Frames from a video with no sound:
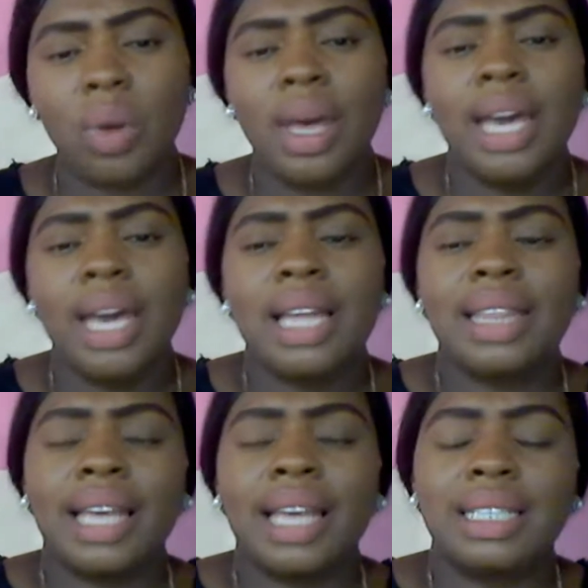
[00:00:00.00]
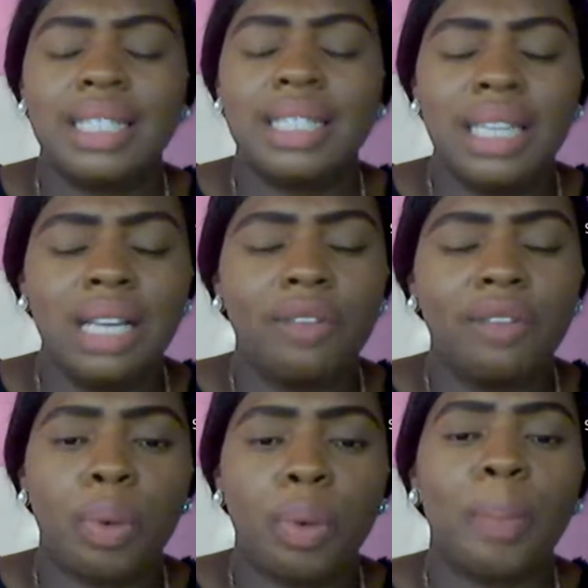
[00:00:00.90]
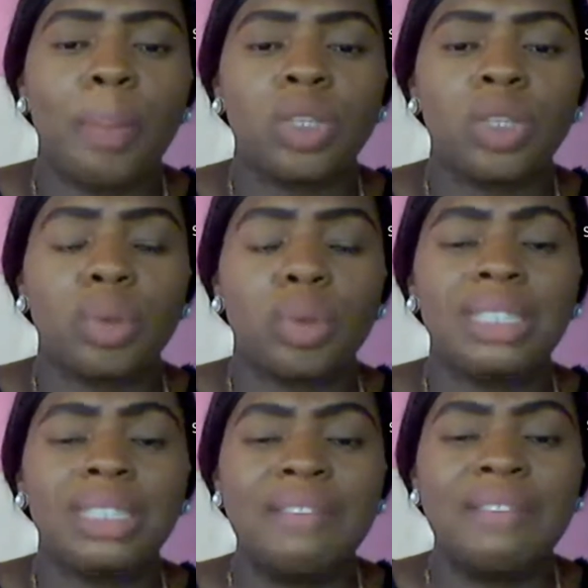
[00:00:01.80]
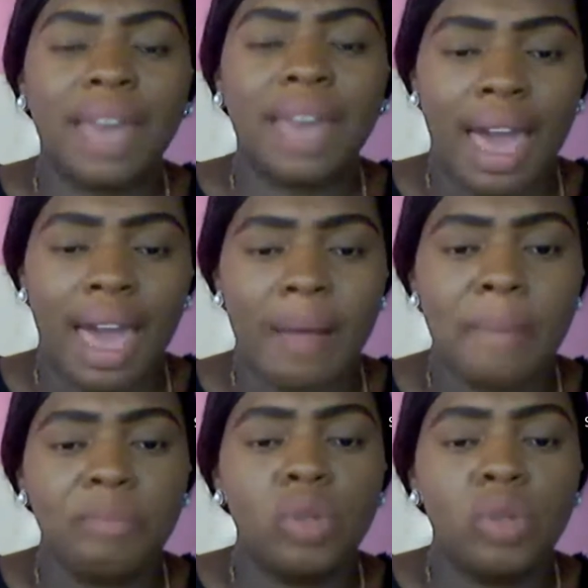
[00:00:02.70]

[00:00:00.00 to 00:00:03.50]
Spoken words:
So there's need for proper supportive care